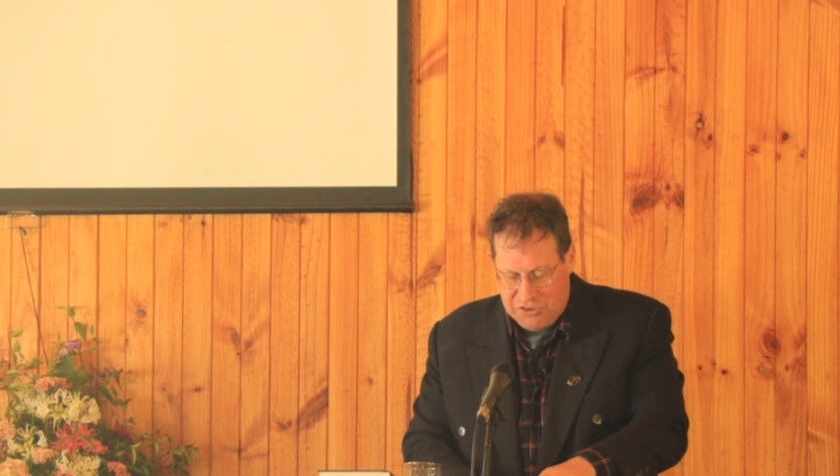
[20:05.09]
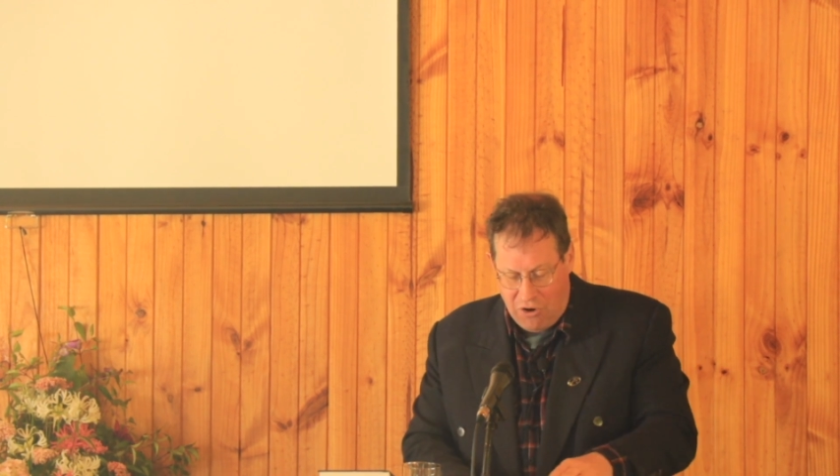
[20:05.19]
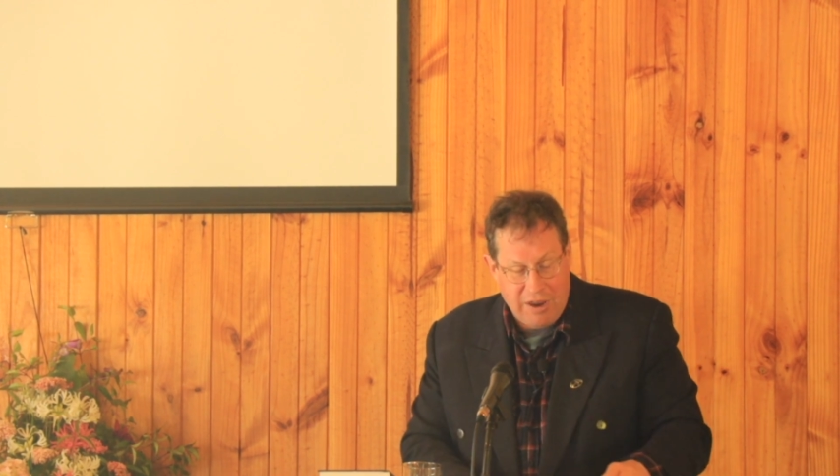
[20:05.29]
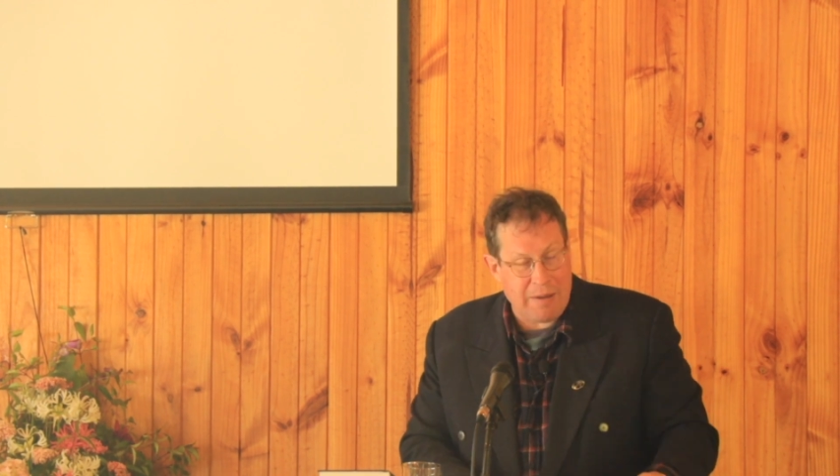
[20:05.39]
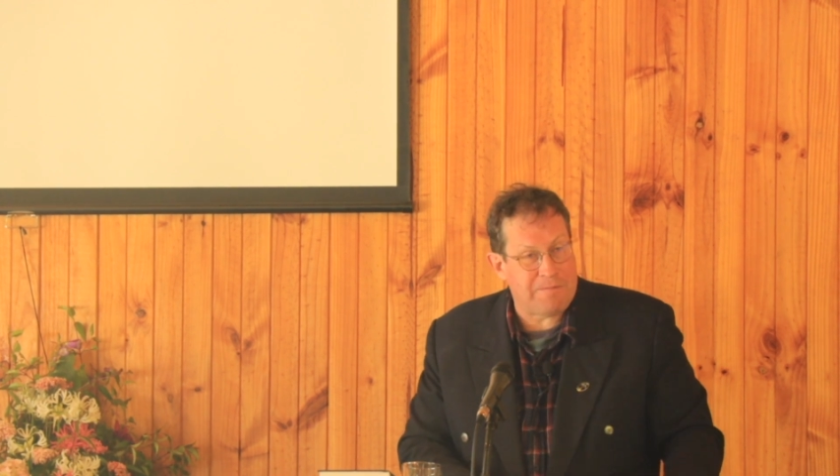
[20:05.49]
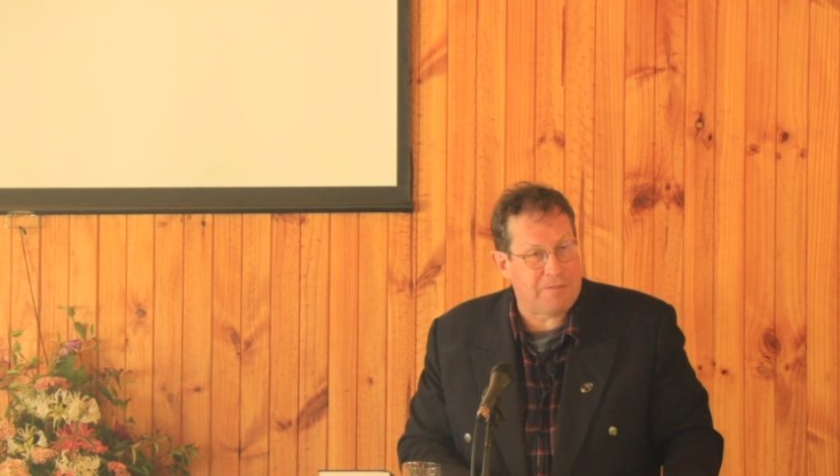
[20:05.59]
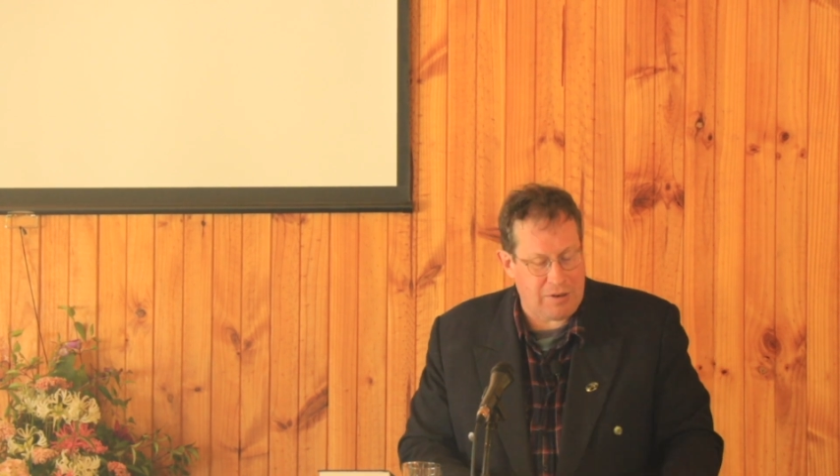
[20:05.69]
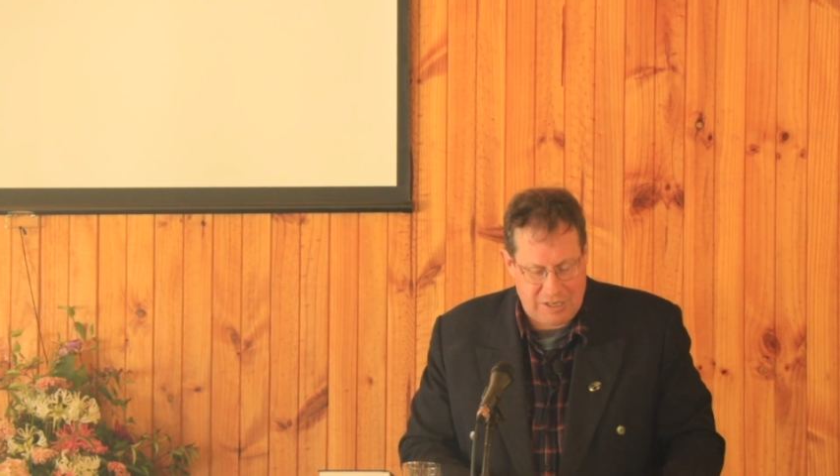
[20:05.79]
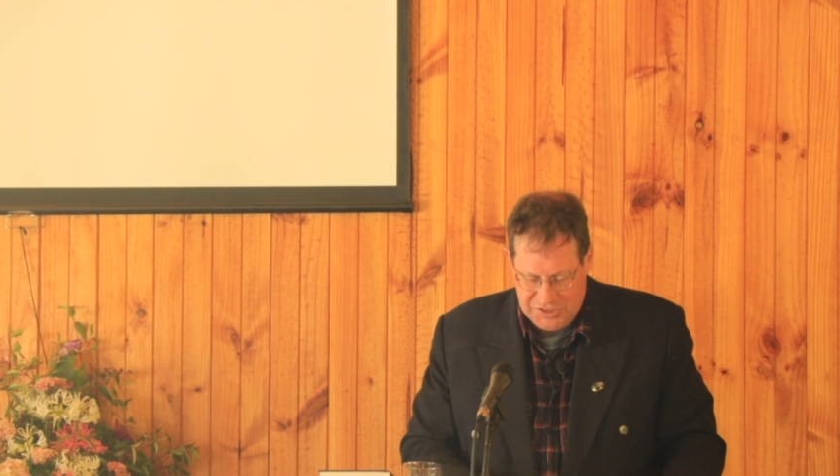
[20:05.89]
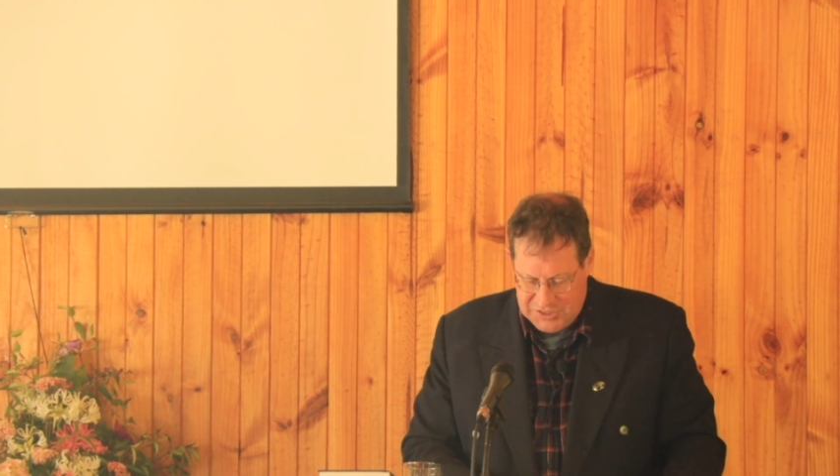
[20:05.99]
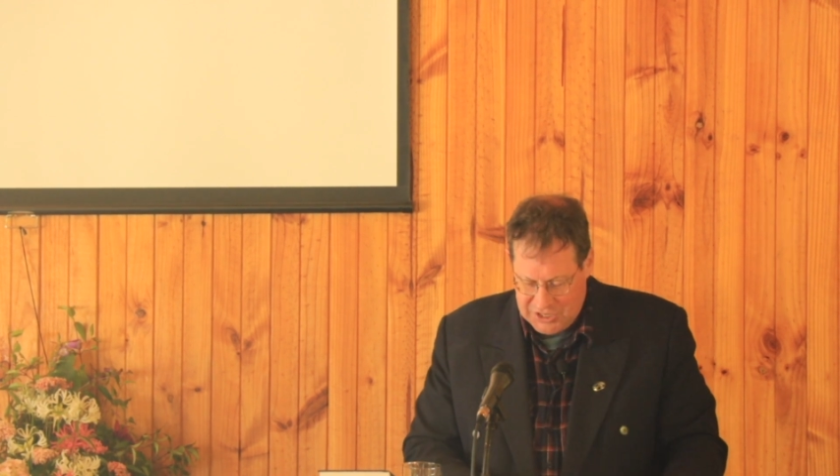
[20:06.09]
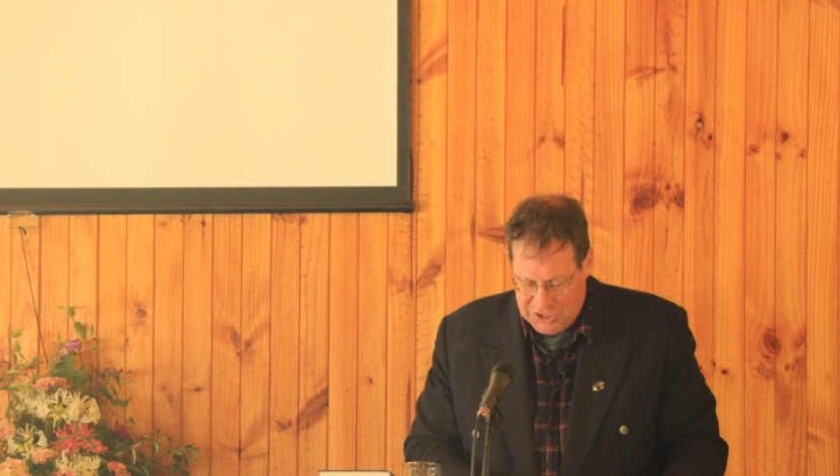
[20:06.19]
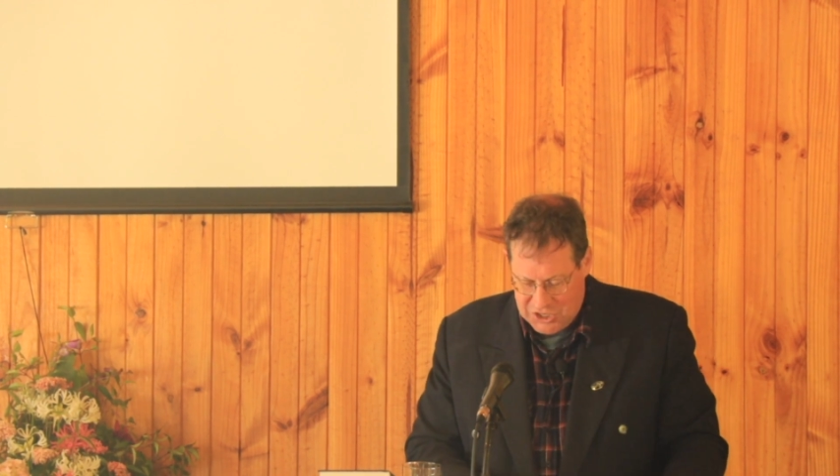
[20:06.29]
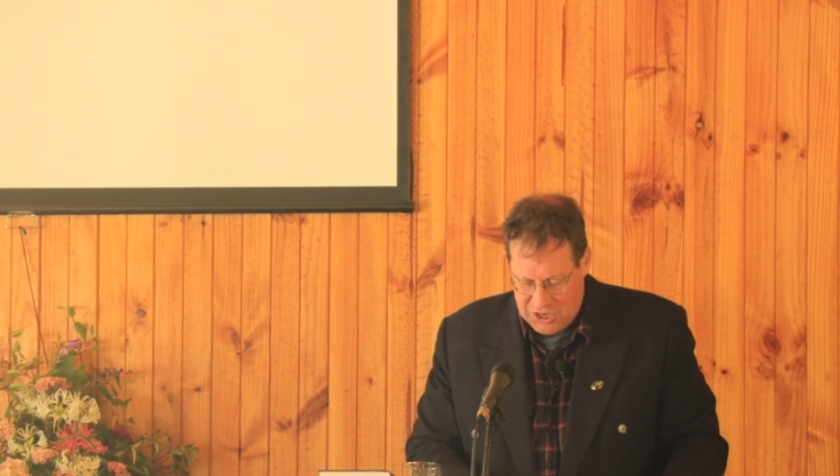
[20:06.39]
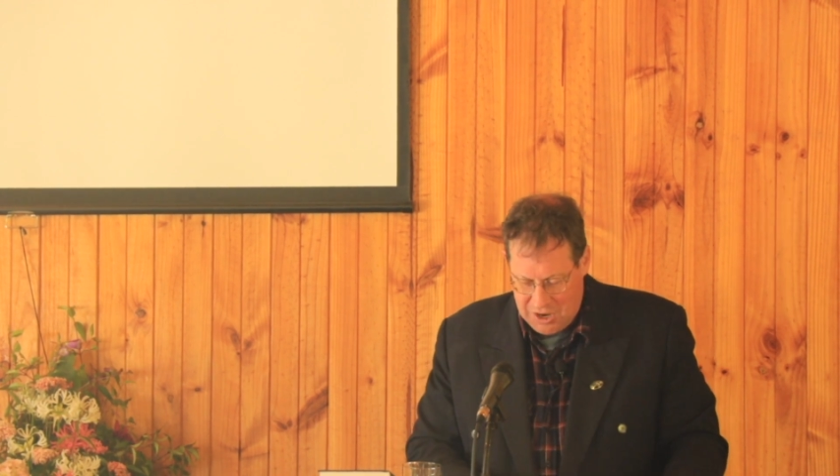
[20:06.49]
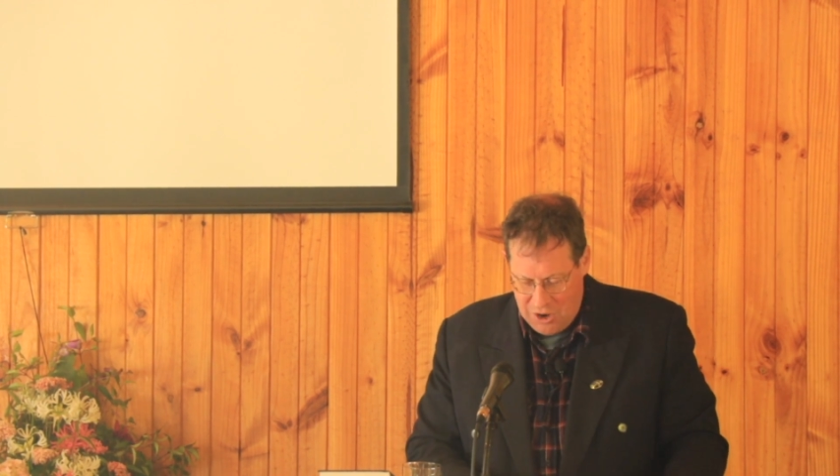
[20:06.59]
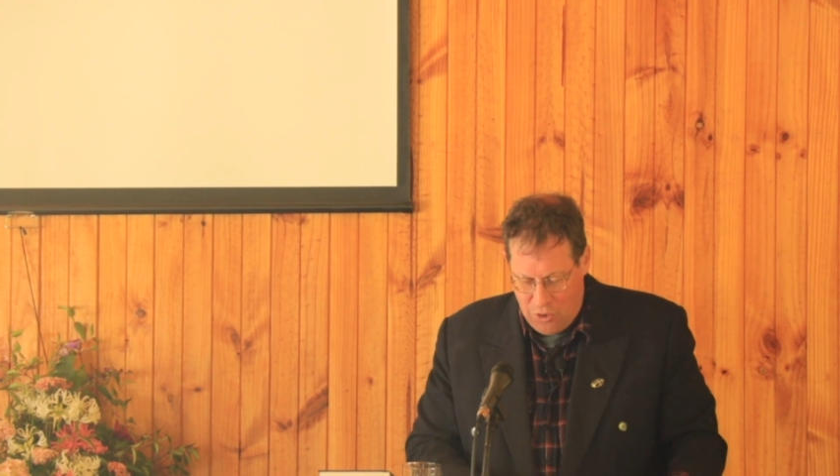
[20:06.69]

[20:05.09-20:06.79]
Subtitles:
triumphal ascension